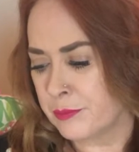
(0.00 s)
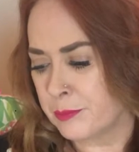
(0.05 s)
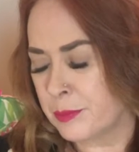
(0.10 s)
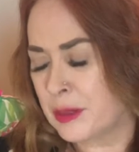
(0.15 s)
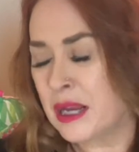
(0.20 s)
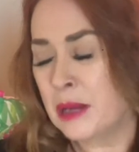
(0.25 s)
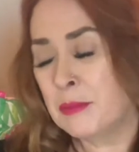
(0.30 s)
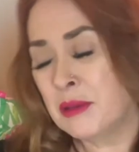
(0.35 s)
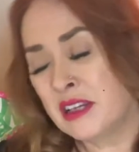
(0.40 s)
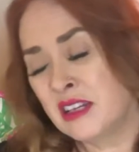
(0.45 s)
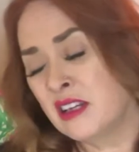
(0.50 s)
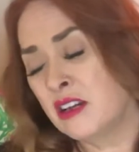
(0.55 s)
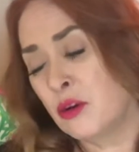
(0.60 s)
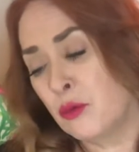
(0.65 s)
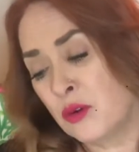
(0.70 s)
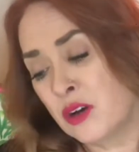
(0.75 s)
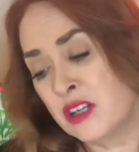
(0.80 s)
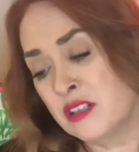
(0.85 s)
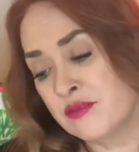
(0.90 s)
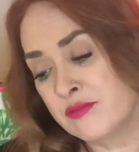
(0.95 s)
I mean, you know
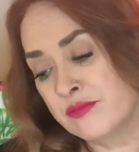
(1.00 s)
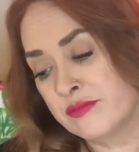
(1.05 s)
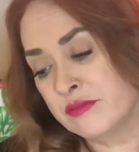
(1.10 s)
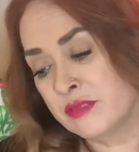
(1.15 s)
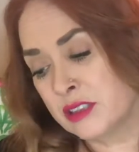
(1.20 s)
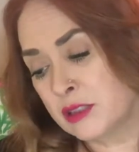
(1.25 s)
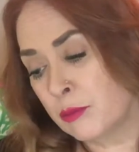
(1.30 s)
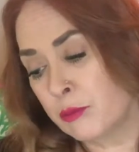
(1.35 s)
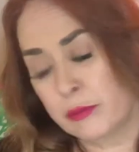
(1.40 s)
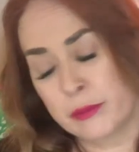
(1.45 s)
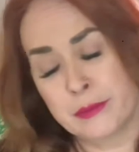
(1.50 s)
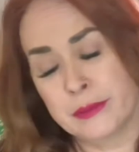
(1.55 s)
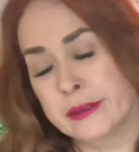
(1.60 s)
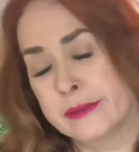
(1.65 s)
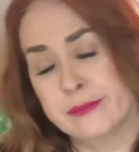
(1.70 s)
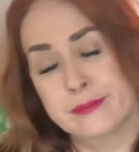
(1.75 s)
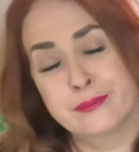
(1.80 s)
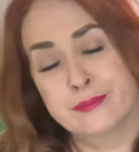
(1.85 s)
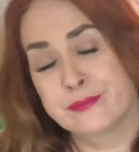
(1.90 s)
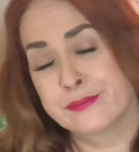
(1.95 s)
what? Some
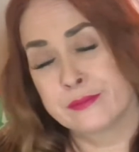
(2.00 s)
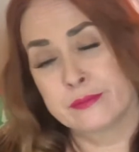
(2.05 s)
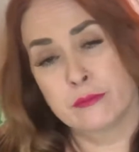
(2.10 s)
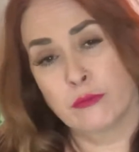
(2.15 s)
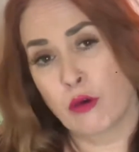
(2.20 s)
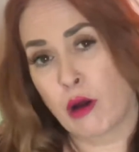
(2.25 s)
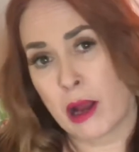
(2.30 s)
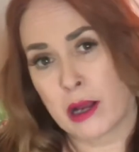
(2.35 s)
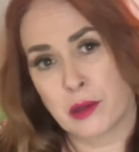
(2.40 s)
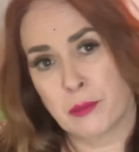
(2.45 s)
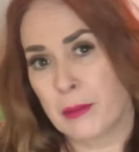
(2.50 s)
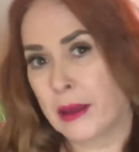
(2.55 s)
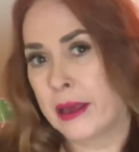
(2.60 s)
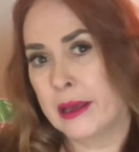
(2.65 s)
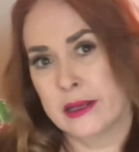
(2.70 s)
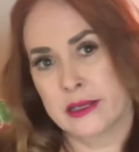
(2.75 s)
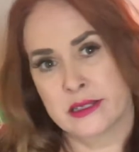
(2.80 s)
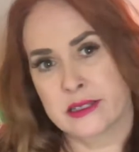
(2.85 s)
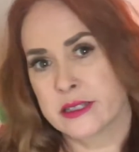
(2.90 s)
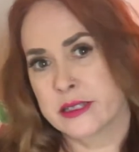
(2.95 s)
women rock
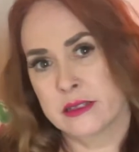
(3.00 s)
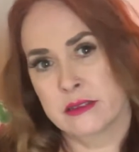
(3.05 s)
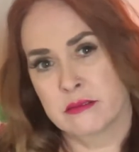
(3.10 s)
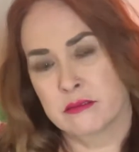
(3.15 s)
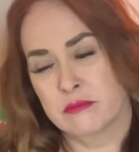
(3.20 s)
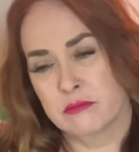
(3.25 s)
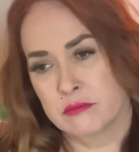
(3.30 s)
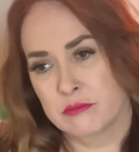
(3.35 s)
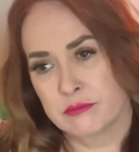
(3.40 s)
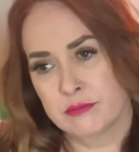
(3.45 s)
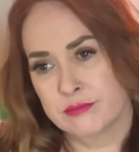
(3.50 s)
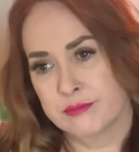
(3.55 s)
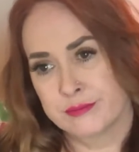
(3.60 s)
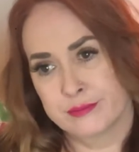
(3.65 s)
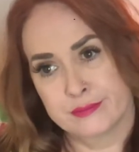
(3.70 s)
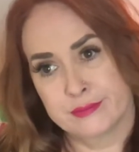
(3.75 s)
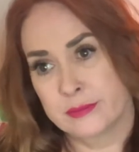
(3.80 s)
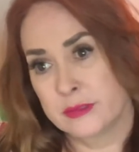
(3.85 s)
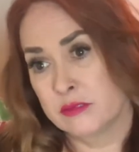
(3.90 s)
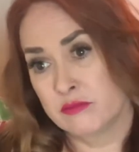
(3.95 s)
bangs.
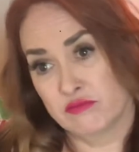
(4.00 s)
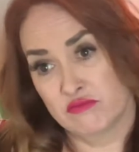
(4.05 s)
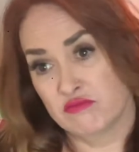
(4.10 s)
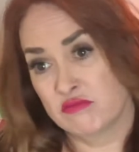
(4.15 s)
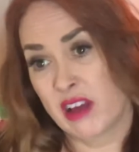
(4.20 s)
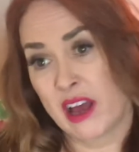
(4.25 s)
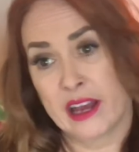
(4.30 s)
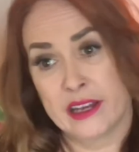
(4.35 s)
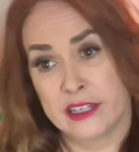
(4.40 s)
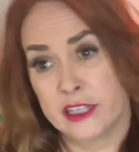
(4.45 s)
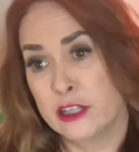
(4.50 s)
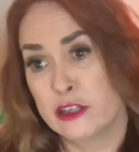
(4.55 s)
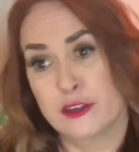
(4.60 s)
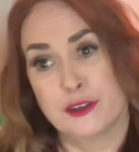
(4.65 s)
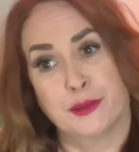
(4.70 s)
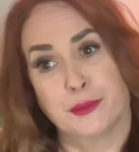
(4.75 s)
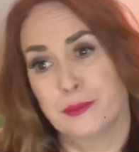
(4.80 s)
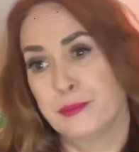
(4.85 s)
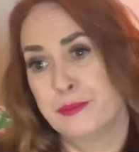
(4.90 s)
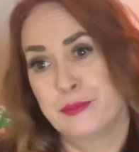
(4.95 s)
Heidi
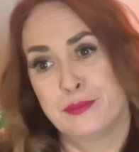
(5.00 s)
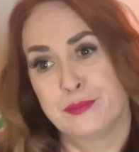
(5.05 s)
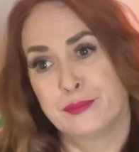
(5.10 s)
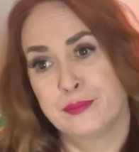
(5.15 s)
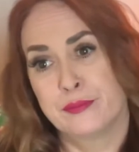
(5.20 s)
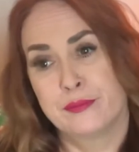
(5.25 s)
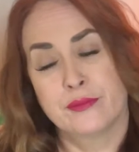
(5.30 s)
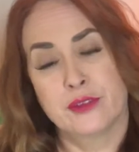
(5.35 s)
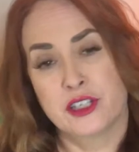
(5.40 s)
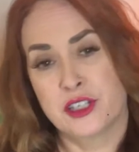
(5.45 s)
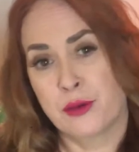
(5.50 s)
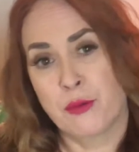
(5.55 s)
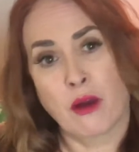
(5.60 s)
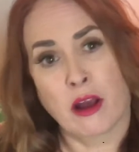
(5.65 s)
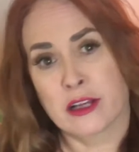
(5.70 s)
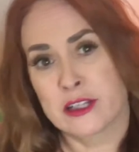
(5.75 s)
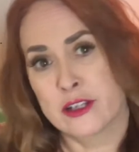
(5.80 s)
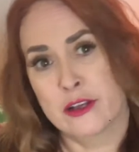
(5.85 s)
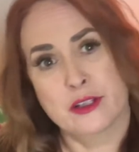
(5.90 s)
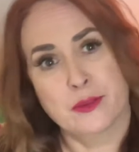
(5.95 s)
Klum, she
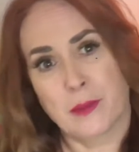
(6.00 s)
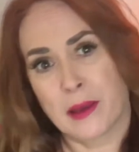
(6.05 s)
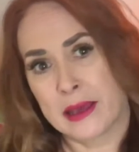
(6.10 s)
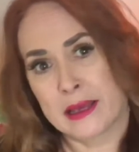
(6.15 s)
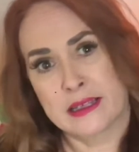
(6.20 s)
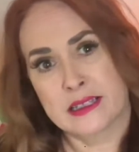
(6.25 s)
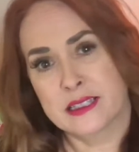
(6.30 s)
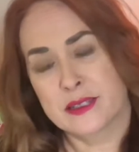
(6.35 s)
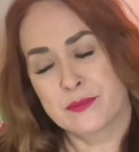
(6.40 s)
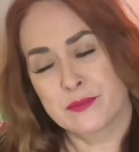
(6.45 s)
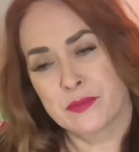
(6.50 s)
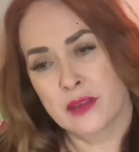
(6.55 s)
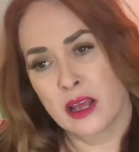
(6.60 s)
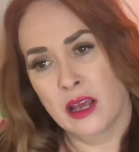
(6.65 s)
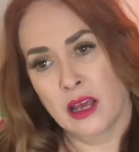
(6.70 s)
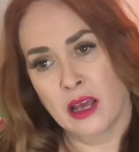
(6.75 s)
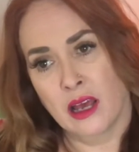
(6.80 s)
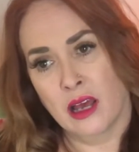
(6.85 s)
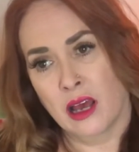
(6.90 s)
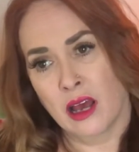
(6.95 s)
rocks those bangs.
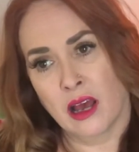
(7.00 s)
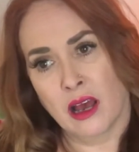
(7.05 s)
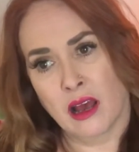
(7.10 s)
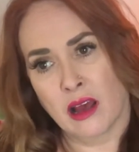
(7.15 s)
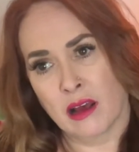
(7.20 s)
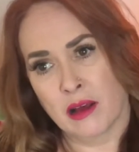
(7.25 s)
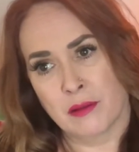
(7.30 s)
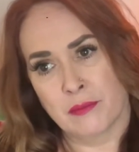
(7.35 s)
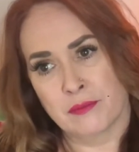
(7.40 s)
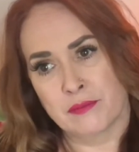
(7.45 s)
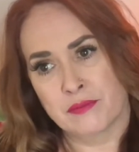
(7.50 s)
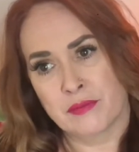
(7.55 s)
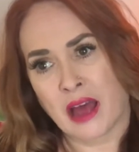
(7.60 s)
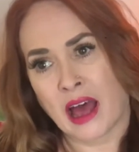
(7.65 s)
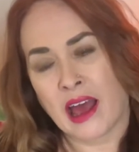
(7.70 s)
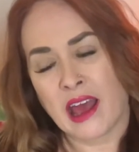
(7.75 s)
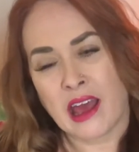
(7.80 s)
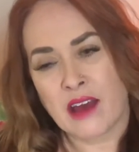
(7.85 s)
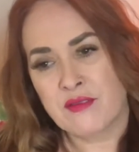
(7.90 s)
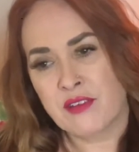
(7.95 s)
I
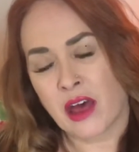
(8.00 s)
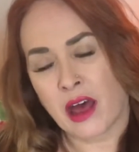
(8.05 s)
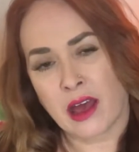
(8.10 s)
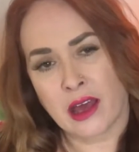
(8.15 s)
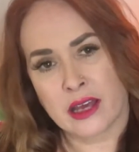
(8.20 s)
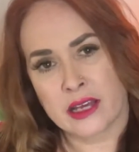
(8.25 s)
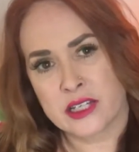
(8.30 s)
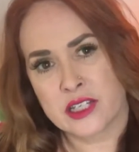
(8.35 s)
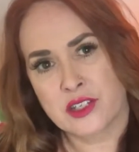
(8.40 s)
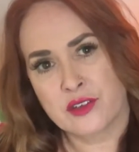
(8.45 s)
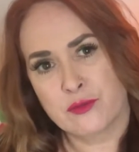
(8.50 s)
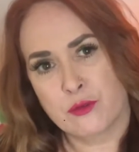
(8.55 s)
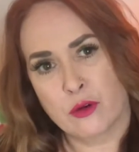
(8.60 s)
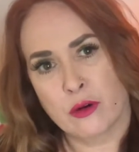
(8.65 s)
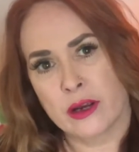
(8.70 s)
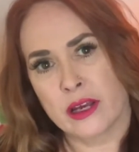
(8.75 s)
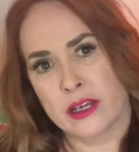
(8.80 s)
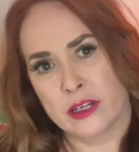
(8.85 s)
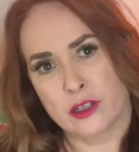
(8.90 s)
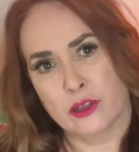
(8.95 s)
have the highest
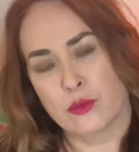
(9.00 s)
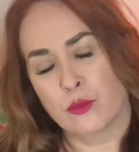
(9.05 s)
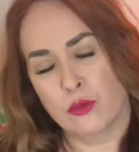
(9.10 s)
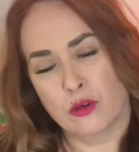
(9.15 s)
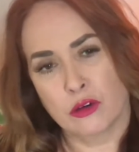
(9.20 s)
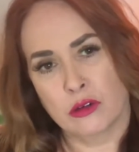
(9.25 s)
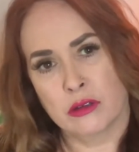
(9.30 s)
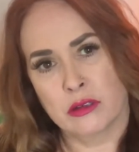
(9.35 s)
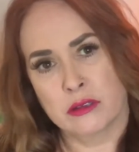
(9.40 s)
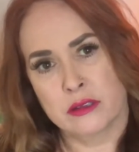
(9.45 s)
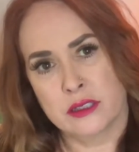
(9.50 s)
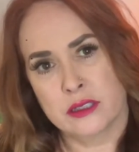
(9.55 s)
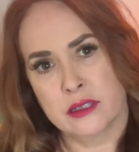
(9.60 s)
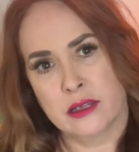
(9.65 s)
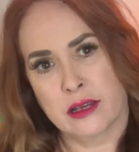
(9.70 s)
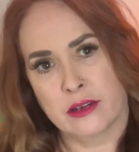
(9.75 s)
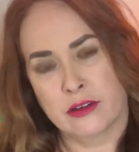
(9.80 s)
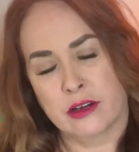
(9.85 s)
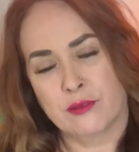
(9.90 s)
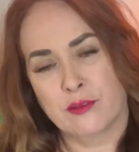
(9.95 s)
forehead in the world.
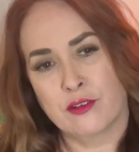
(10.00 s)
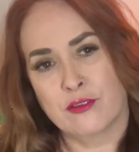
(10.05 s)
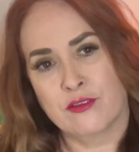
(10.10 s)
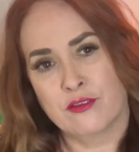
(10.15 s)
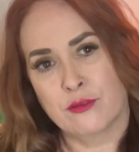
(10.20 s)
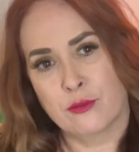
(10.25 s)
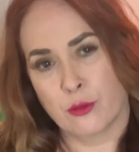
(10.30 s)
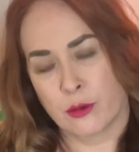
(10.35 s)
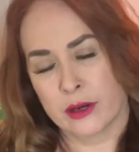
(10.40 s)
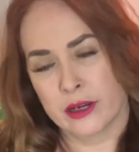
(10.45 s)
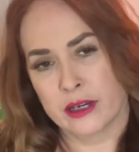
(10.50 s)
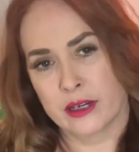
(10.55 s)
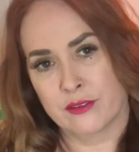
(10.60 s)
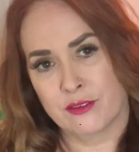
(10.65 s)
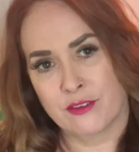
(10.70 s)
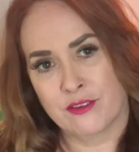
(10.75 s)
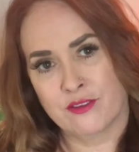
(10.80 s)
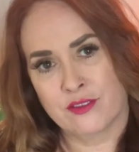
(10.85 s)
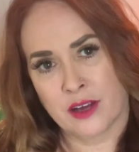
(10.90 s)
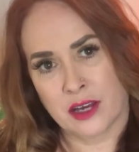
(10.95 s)
I don't have a forehead, I have
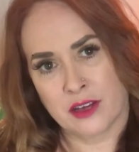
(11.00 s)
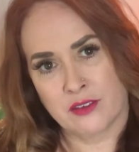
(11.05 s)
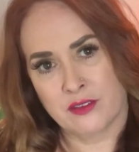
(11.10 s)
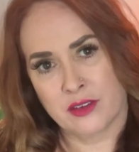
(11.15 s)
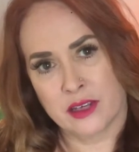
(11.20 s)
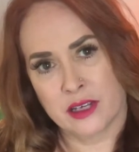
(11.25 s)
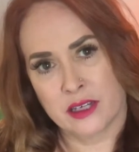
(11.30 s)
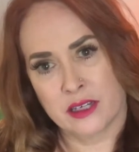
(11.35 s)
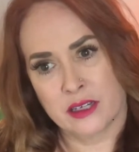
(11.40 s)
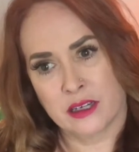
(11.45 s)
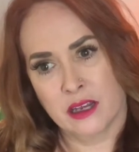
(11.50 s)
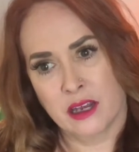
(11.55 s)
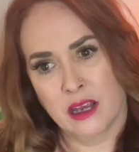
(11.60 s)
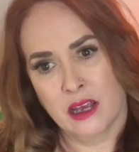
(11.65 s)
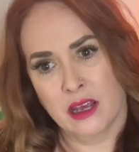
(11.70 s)
a 5 head.